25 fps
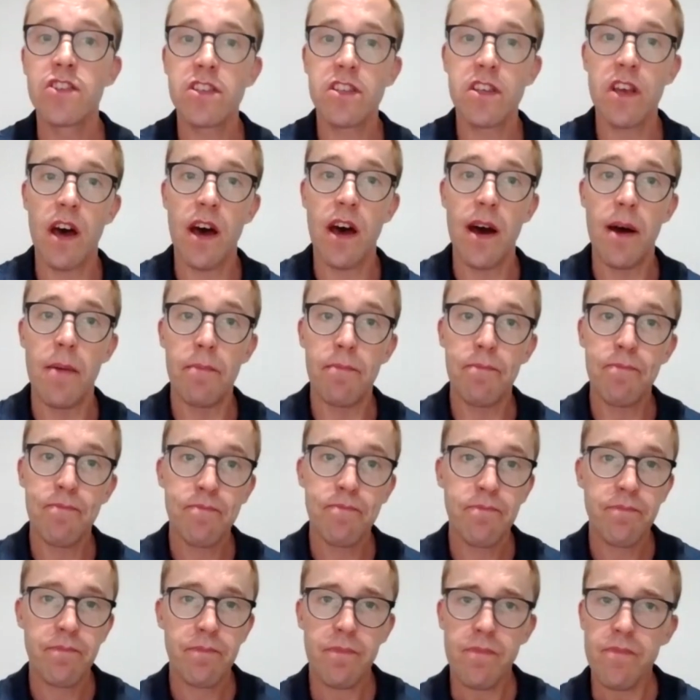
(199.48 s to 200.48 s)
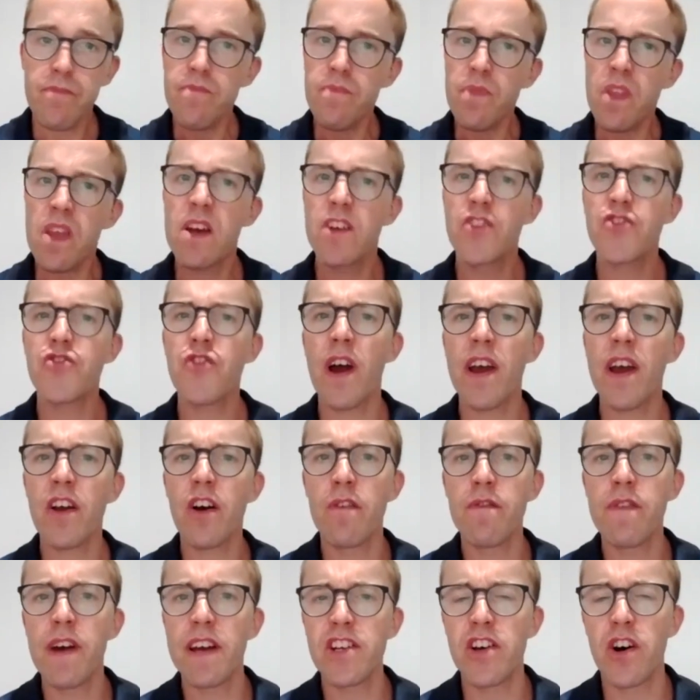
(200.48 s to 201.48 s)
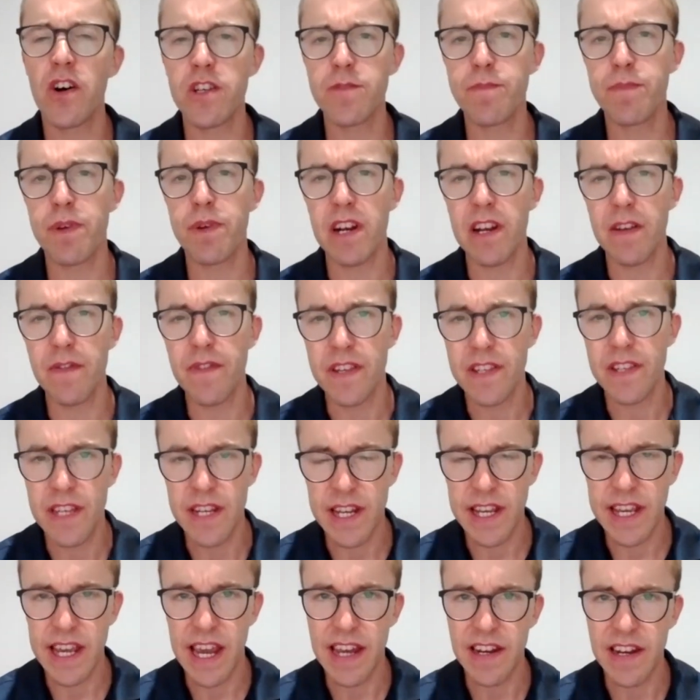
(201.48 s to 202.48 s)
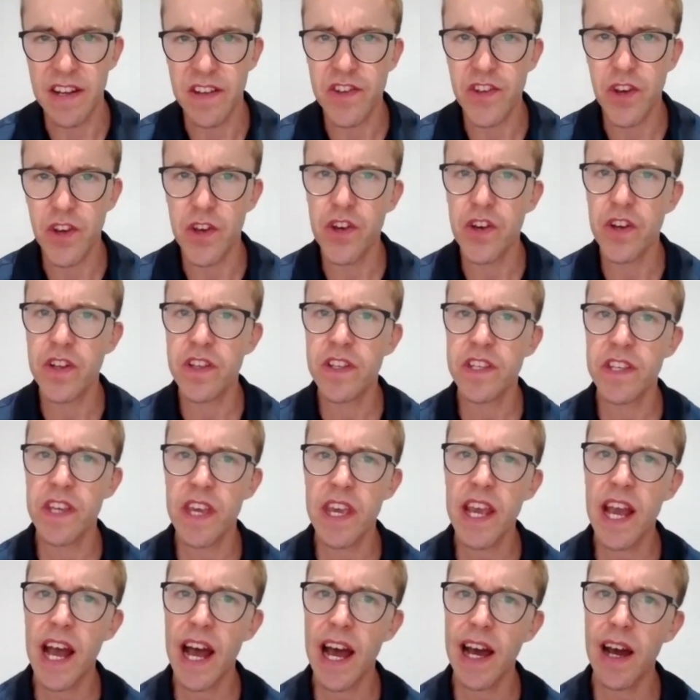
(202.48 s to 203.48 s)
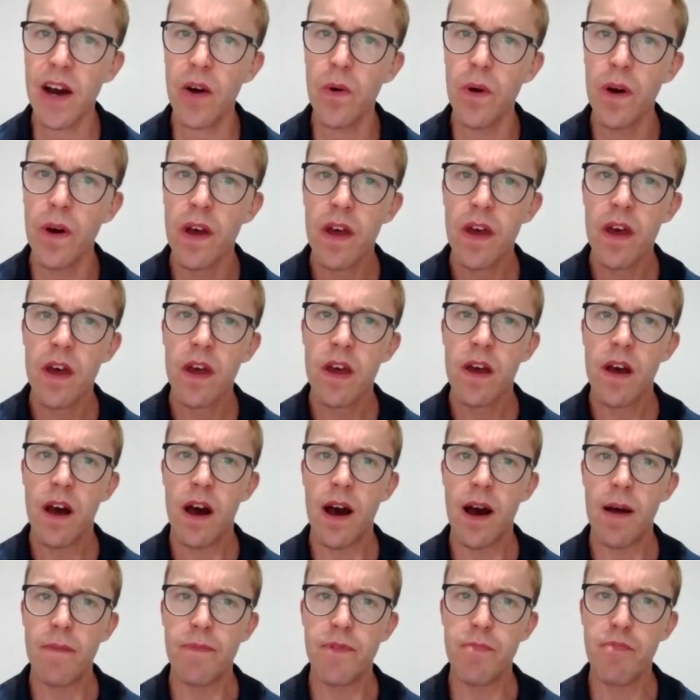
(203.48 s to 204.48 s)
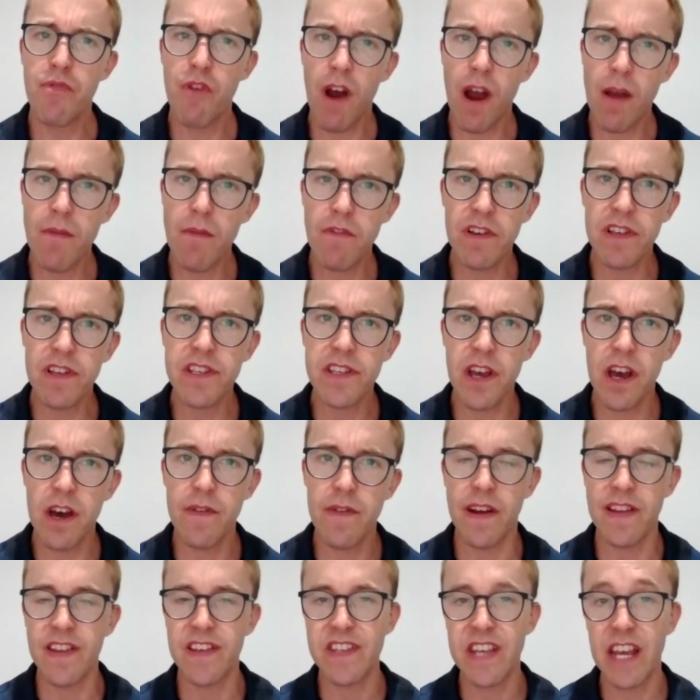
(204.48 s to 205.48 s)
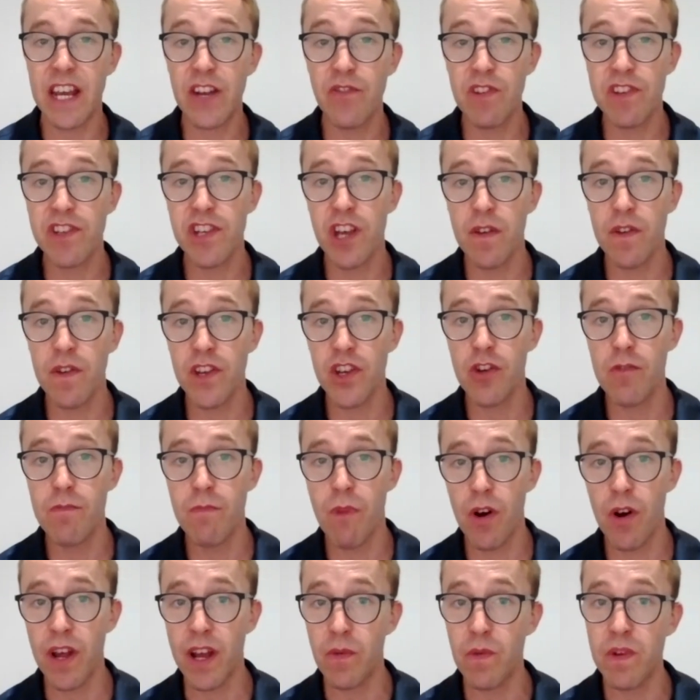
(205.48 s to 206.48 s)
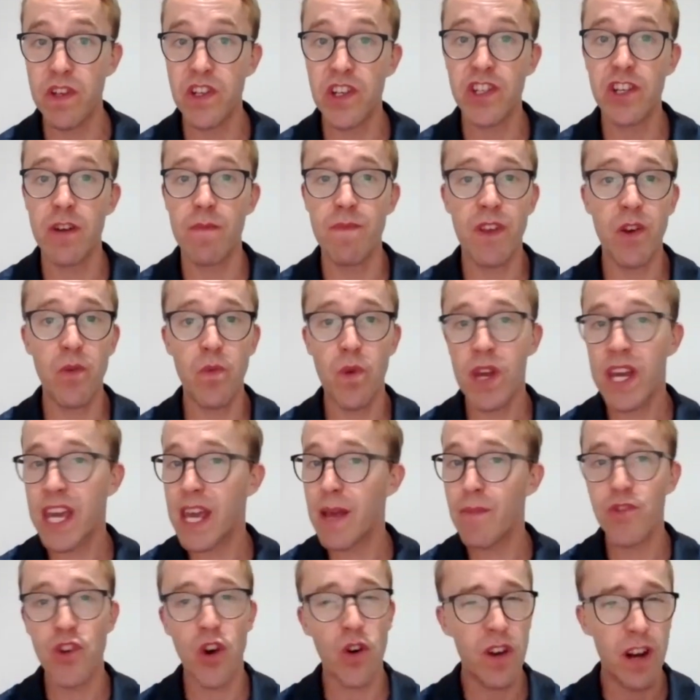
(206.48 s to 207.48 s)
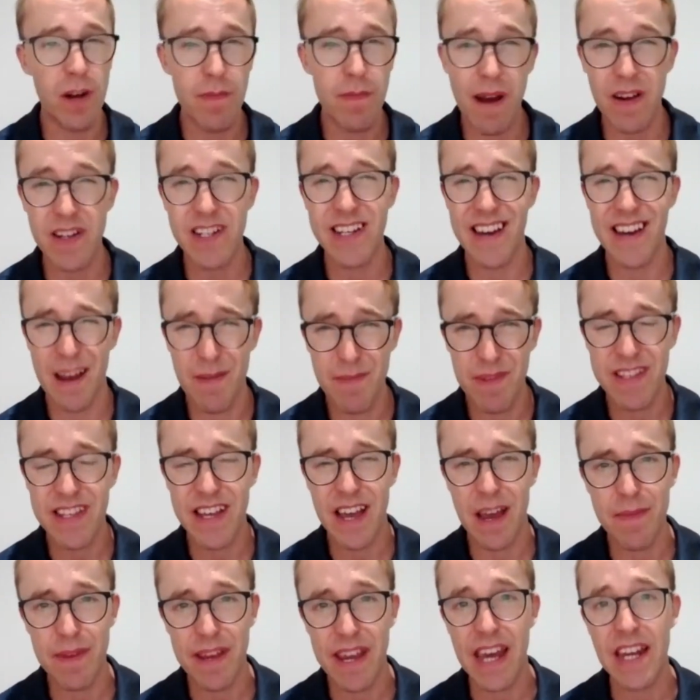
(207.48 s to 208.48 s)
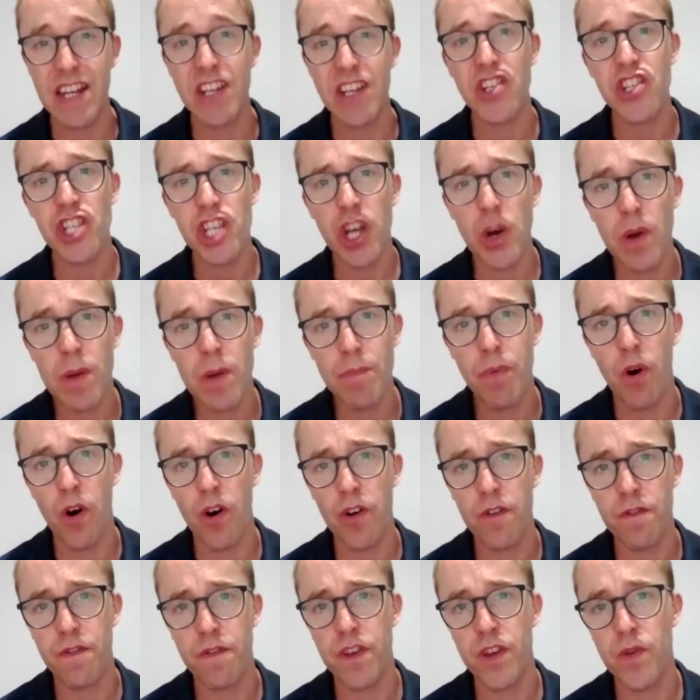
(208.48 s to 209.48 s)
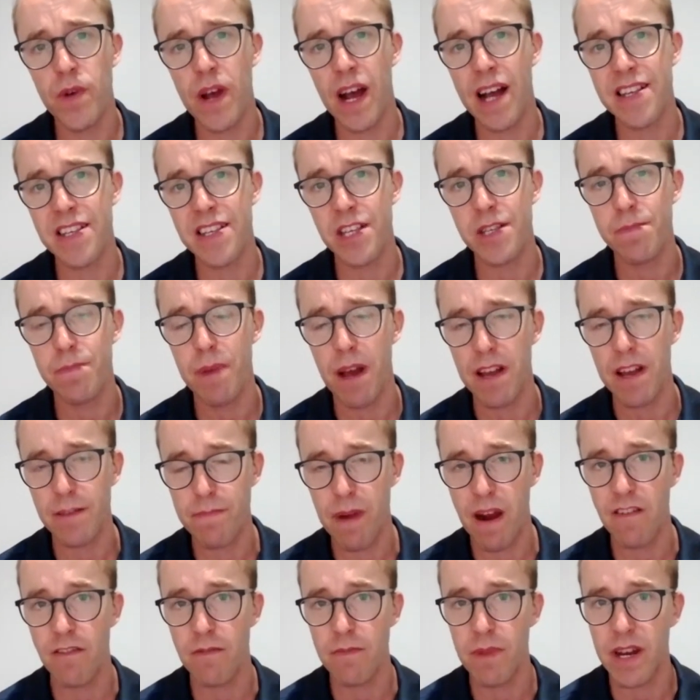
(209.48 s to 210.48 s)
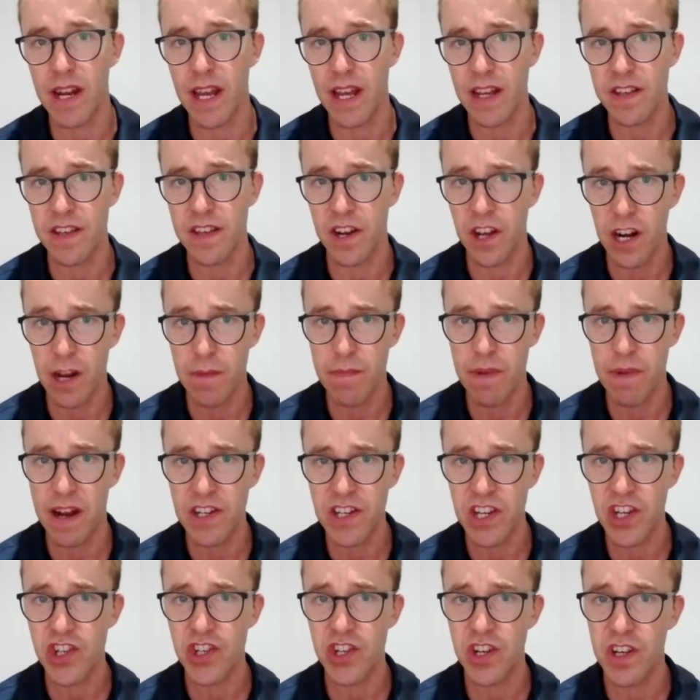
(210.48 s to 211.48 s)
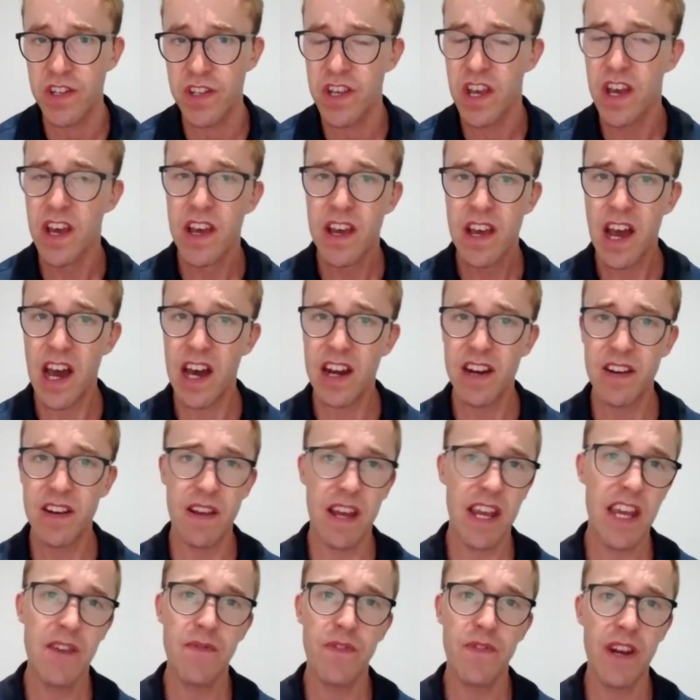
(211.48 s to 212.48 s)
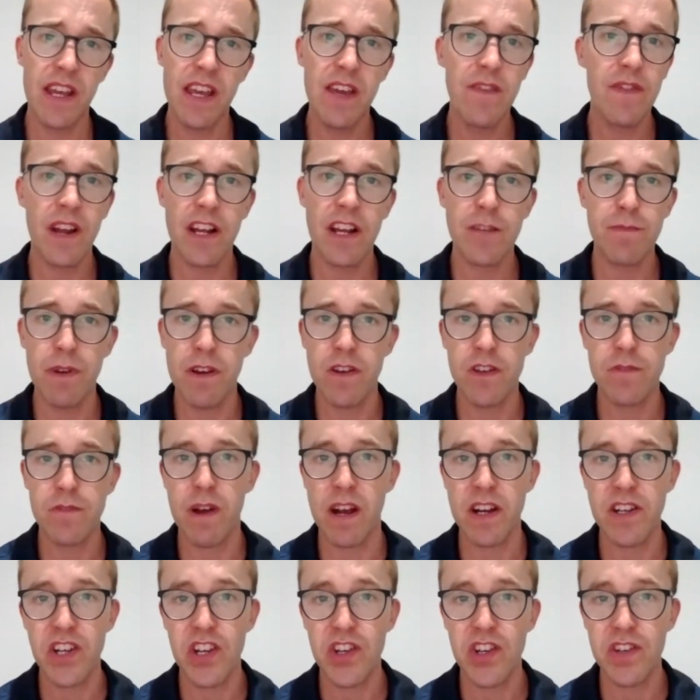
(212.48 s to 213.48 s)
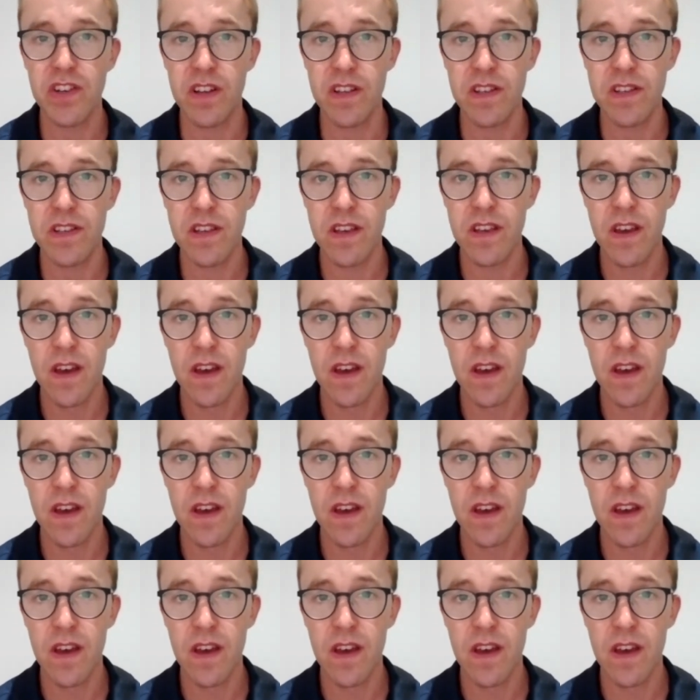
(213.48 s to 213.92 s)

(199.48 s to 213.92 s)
um, and try and convey to hospital if it's indicated. So you can see how um, the primary survey and the secondary survey mnemonic, which is something we keep talking about time and time again, is so important for you guys as, as paramedics and early practitioners and even, even experienced practitioners.